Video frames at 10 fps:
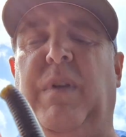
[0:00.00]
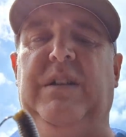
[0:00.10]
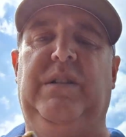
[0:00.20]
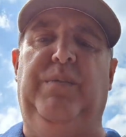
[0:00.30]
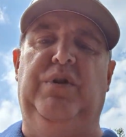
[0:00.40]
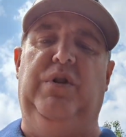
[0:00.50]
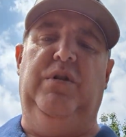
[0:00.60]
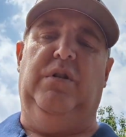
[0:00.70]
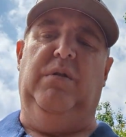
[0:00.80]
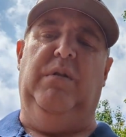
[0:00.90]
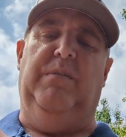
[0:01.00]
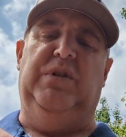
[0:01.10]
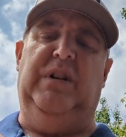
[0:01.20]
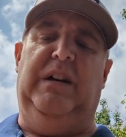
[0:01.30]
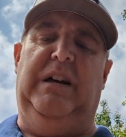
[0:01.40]
place to put your hook through, and I'm going to
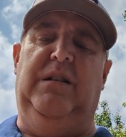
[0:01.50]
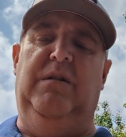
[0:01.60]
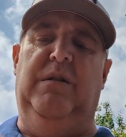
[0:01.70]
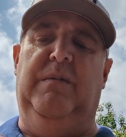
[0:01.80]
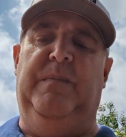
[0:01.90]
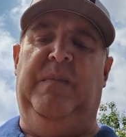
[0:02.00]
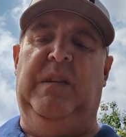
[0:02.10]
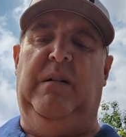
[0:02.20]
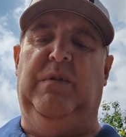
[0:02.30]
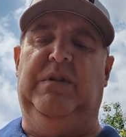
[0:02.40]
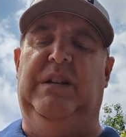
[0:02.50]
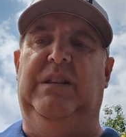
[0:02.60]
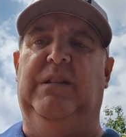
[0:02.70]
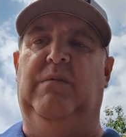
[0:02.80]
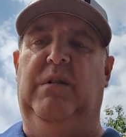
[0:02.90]
show you how you do it. I'm going to set
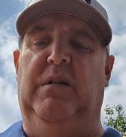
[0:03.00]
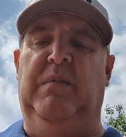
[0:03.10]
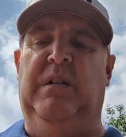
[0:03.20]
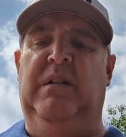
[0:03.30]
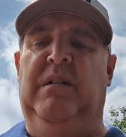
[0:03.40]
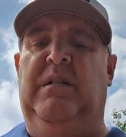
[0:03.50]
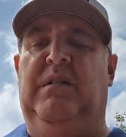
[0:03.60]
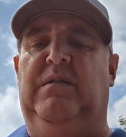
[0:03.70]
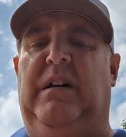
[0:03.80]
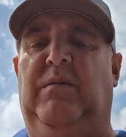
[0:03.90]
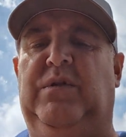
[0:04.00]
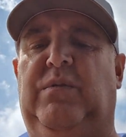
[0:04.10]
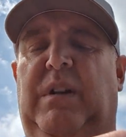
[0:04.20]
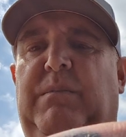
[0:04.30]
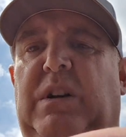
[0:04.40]
this one up. So I don't
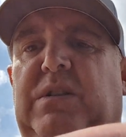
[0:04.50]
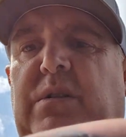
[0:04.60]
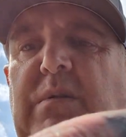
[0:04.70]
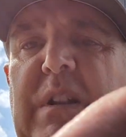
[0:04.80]
string much through it.